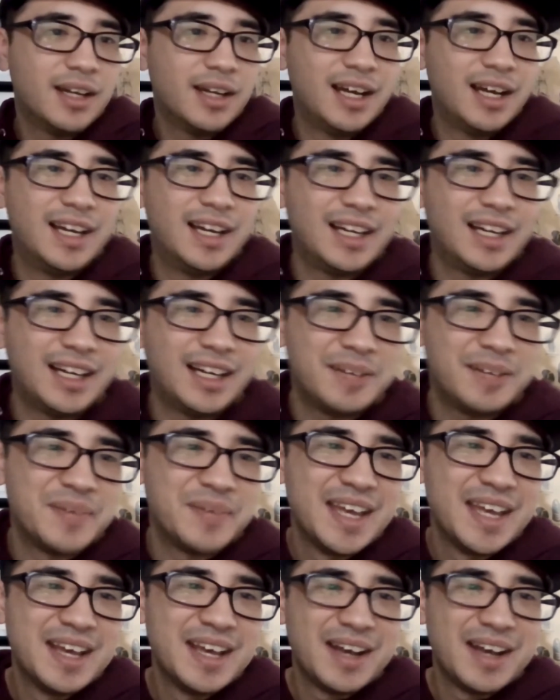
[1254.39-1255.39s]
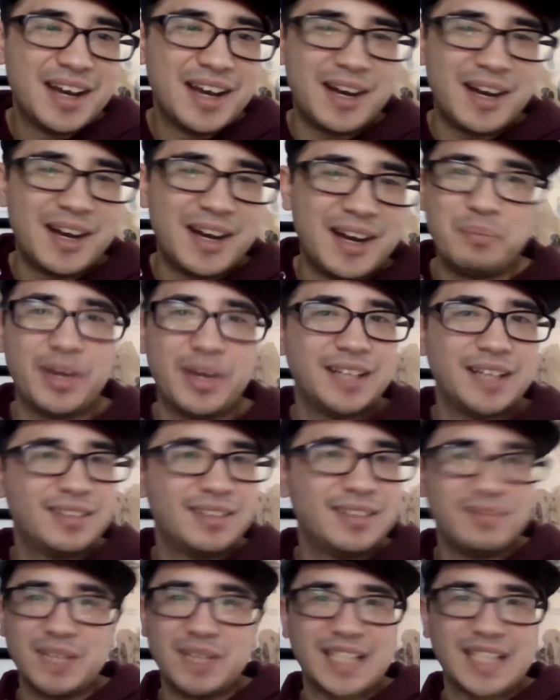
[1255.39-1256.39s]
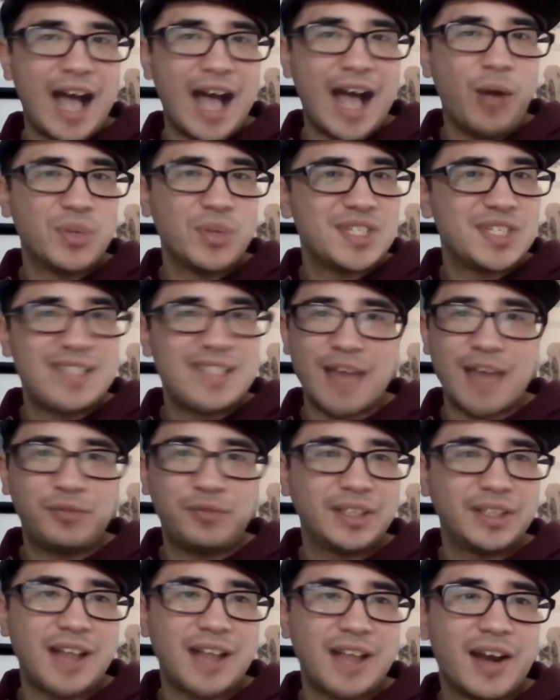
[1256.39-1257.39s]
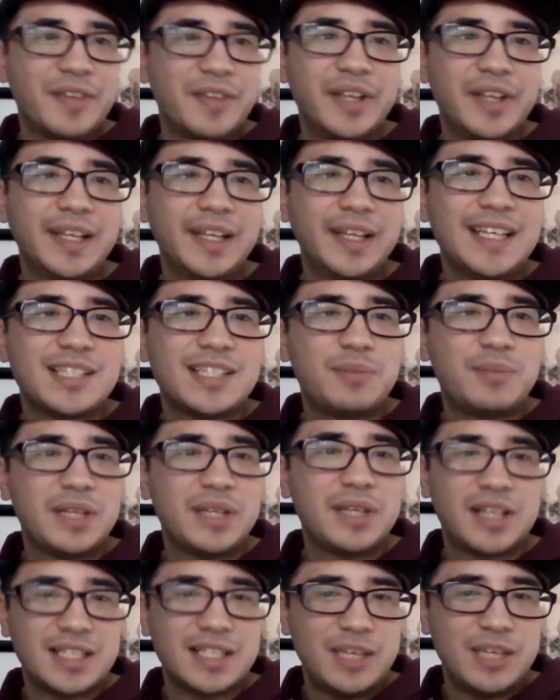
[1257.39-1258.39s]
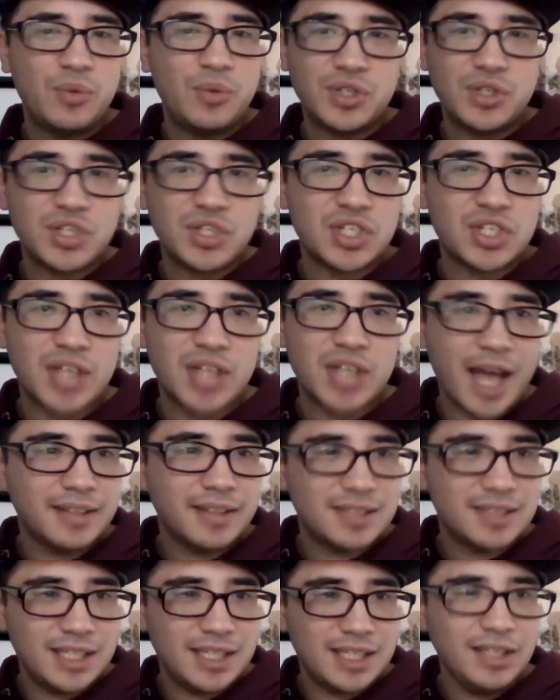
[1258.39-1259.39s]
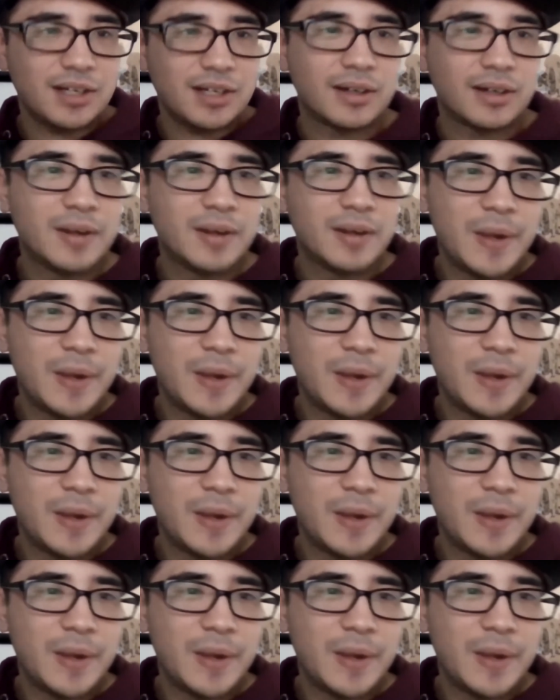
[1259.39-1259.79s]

But McDowell was definitely not on the list because he was just not senior.